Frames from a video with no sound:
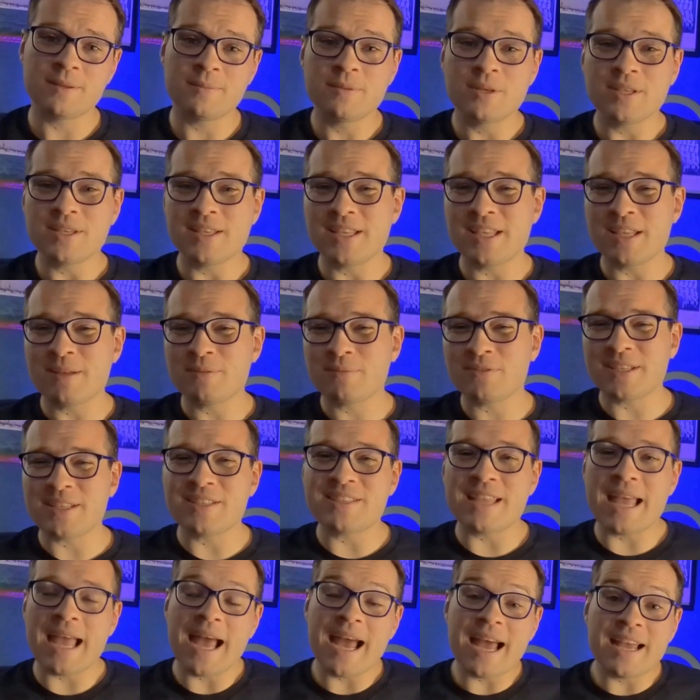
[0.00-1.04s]
but keep
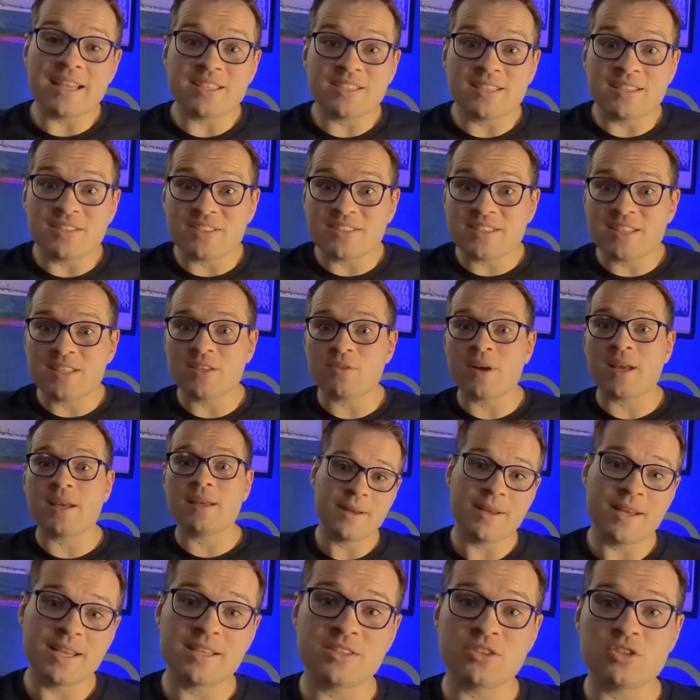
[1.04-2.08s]
these hacks a secret.
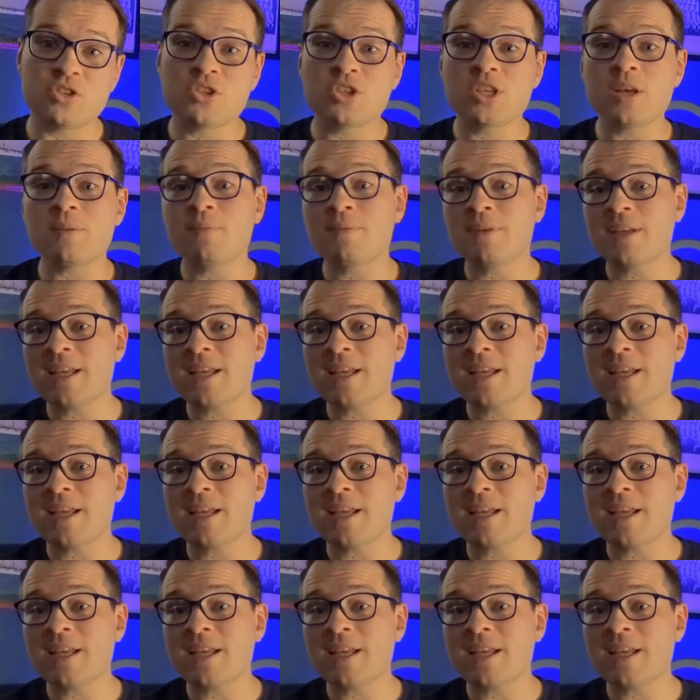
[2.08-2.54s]
Let's jump